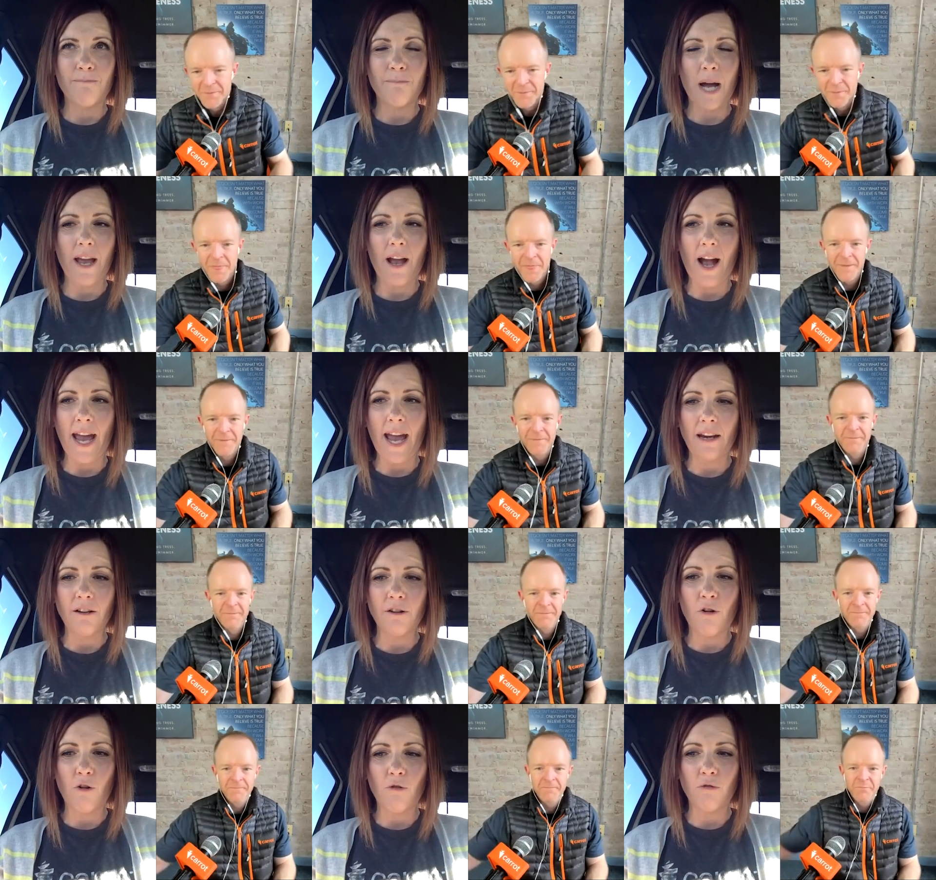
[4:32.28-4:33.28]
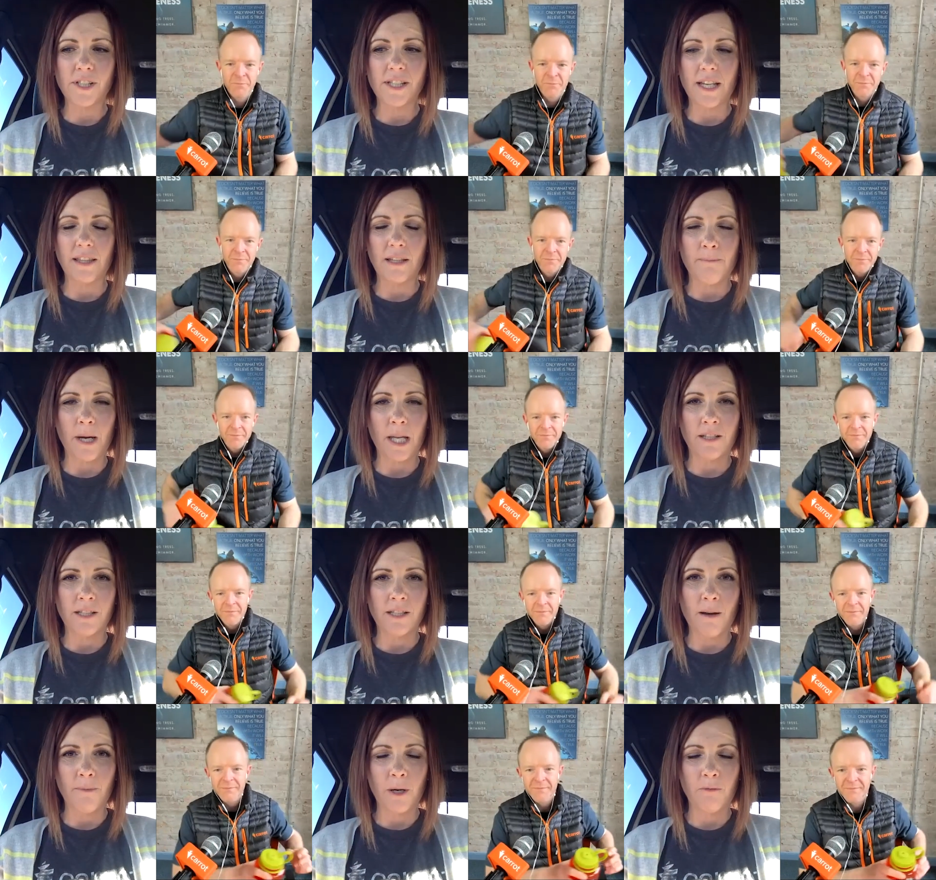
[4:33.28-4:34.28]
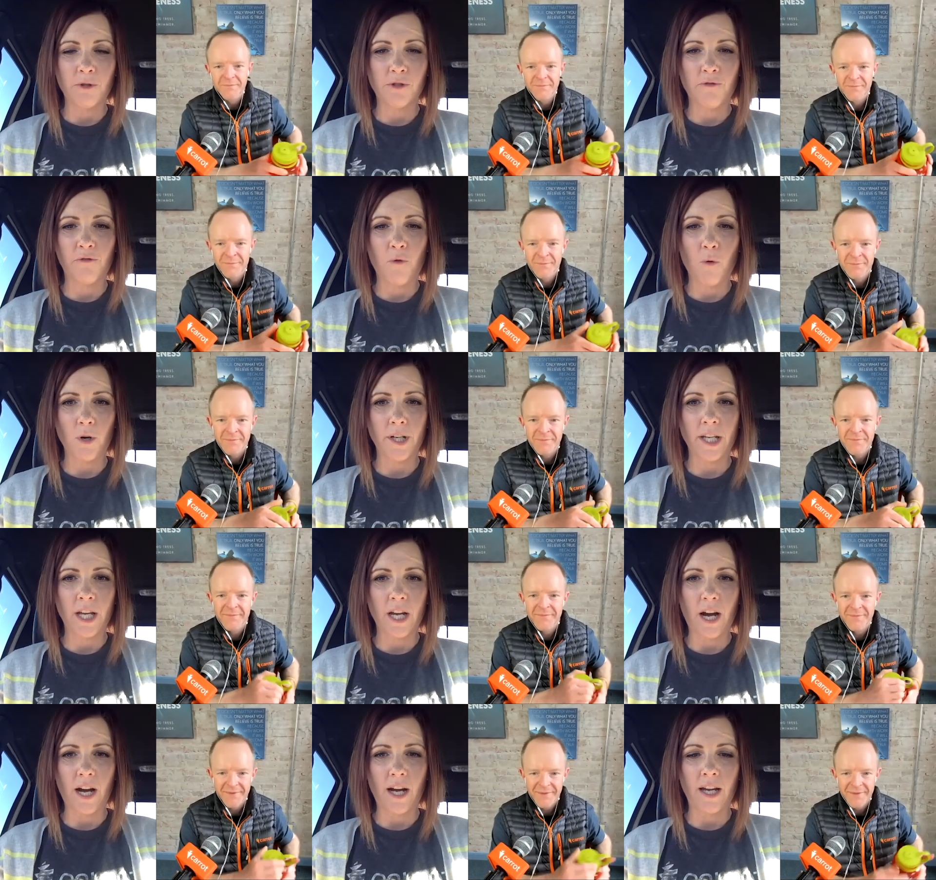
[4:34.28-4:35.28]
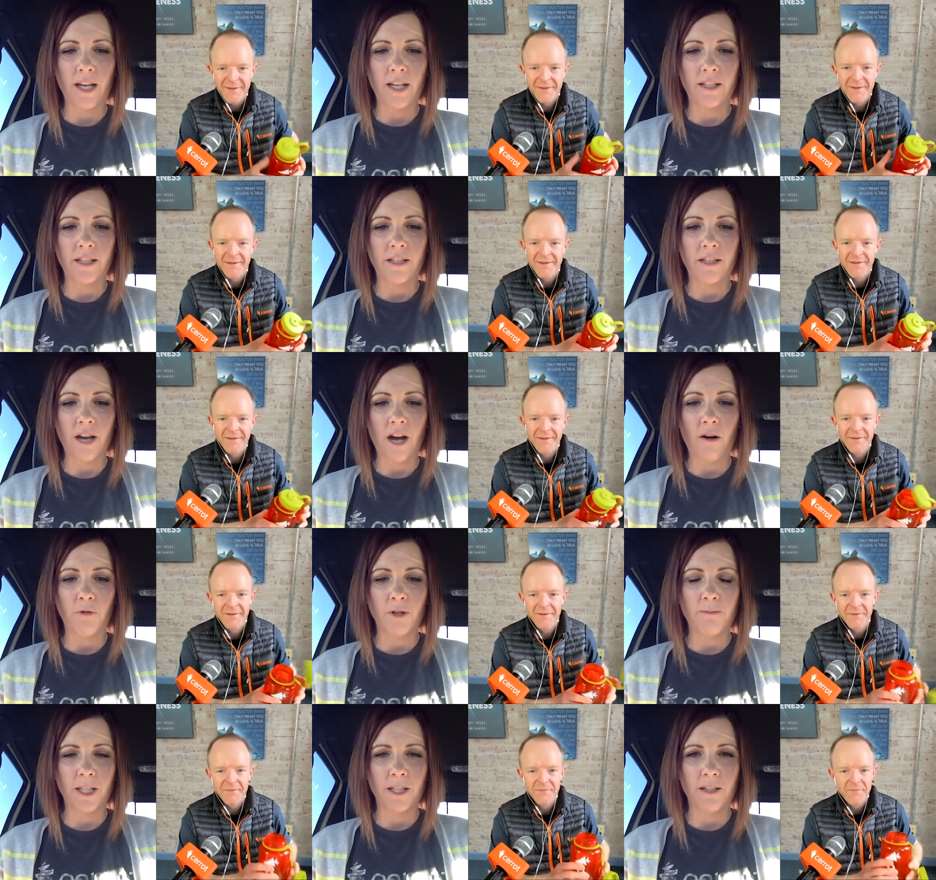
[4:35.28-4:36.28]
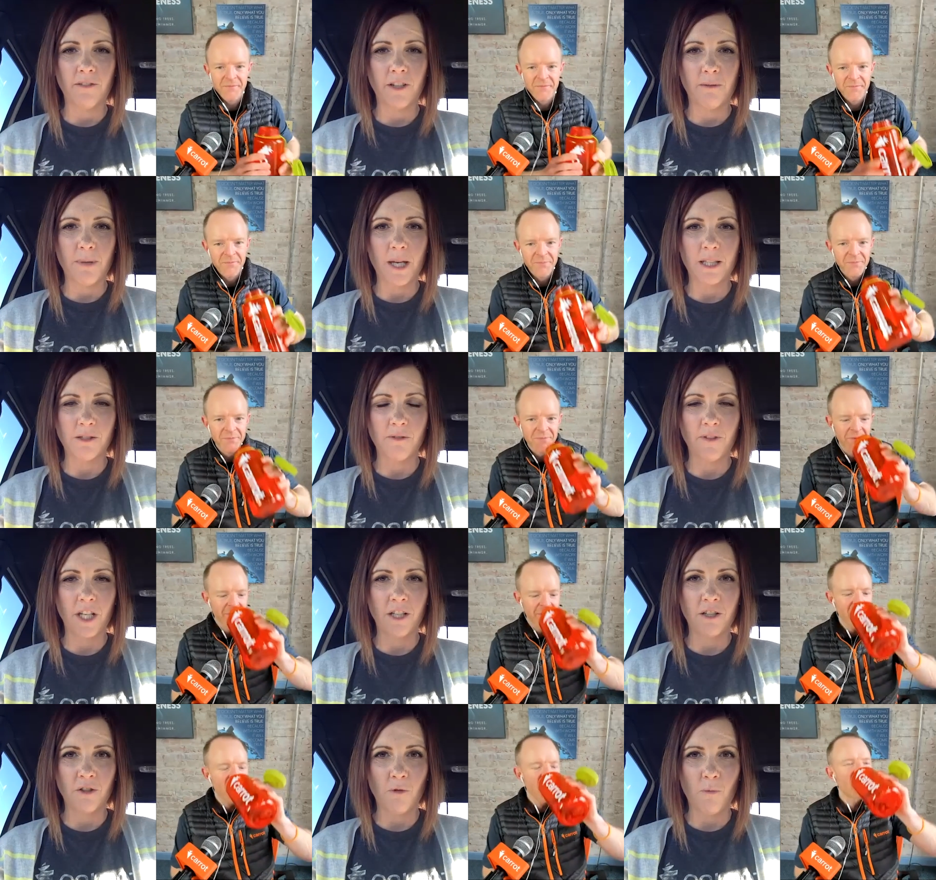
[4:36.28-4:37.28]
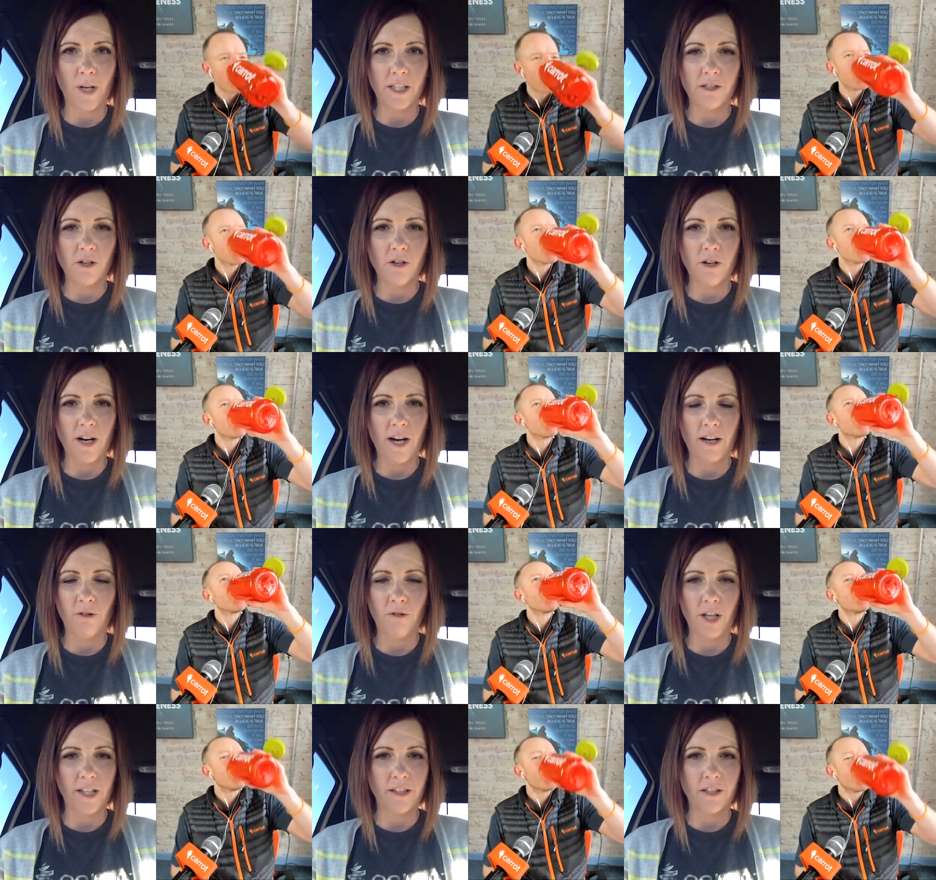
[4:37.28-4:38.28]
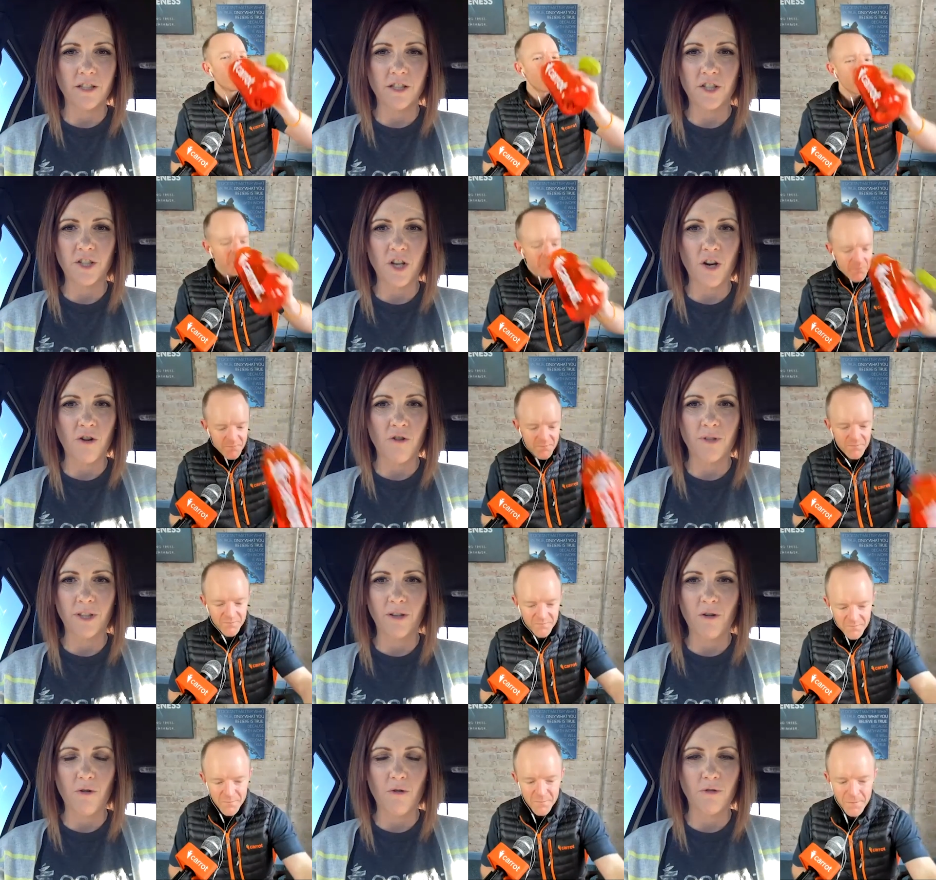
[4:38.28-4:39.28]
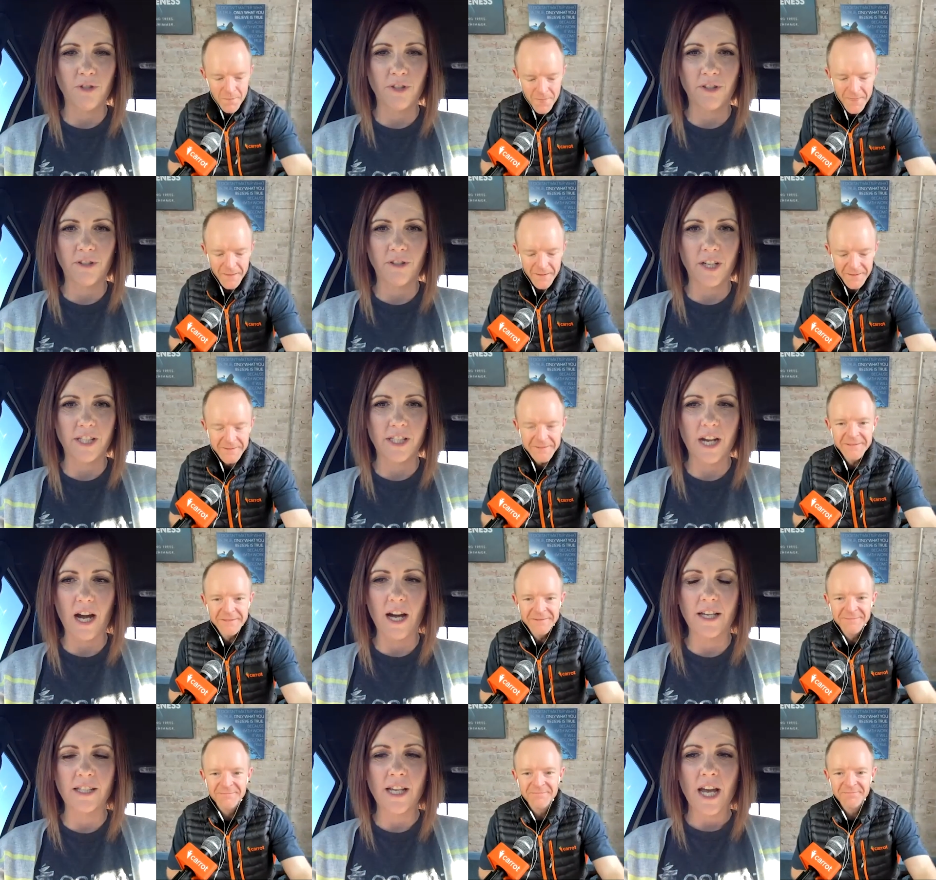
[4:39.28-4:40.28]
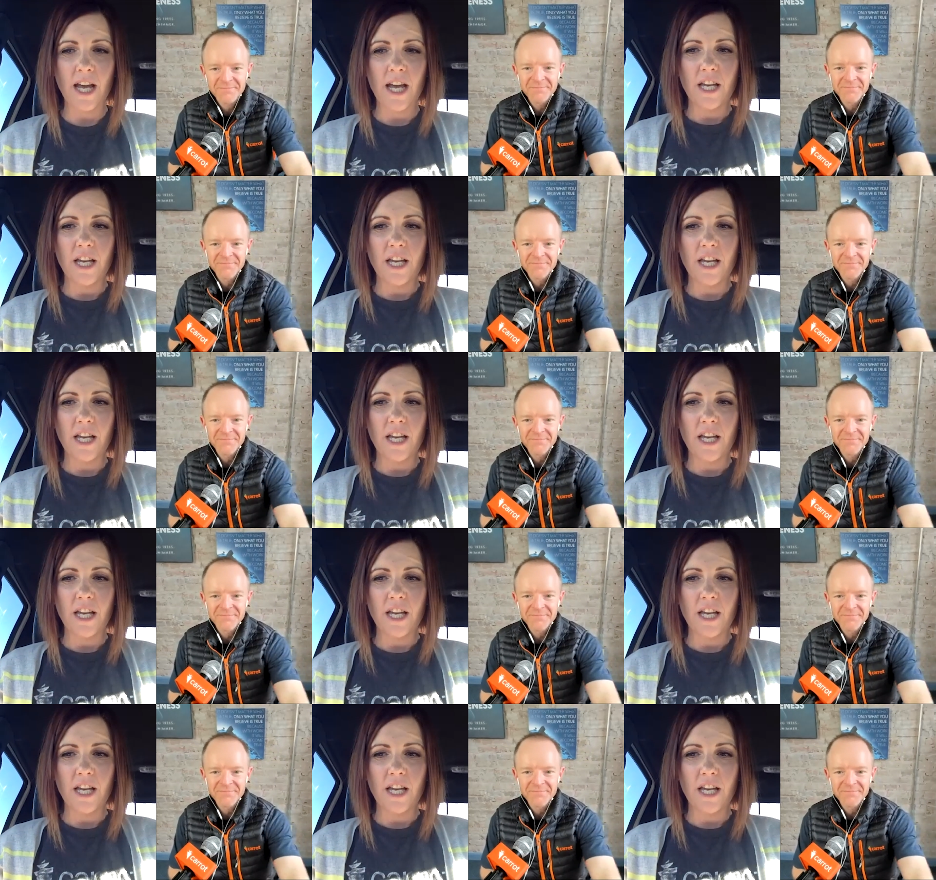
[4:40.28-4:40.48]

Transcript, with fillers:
Speaker 1: I had a goal set that by the time I was 40, I did not want to be living in Pennsylvania in the winter. I don't like the snow and the cold and the gray skies.